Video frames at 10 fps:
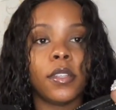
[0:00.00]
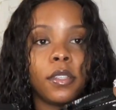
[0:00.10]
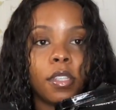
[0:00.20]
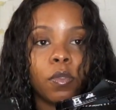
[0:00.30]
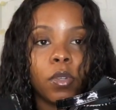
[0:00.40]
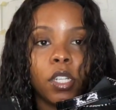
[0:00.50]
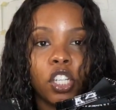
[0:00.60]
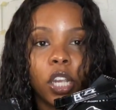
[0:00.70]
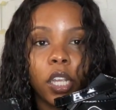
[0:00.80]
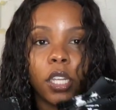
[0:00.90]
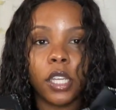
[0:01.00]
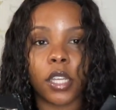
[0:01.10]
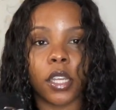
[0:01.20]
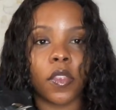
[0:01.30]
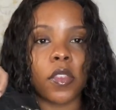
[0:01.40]
This one is
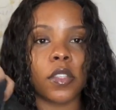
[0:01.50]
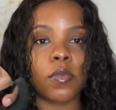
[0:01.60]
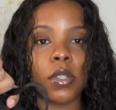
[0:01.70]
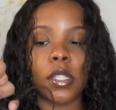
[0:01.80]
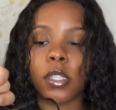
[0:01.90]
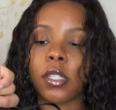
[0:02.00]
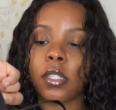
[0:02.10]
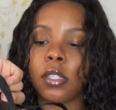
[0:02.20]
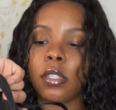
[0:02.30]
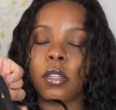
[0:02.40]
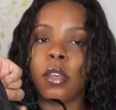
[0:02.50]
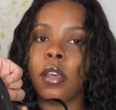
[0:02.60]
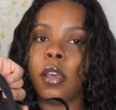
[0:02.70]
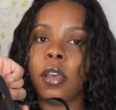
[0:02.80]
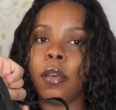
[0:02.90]
shiny, this one is
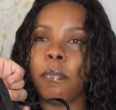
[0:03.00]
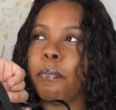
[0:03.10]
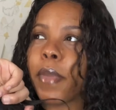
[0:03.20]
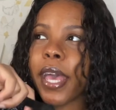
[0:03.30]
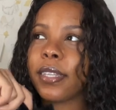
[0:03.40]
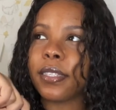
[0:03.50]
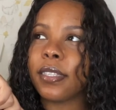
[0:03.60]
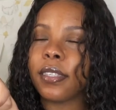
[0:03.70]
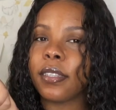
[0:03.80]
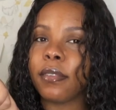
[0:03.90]
matte.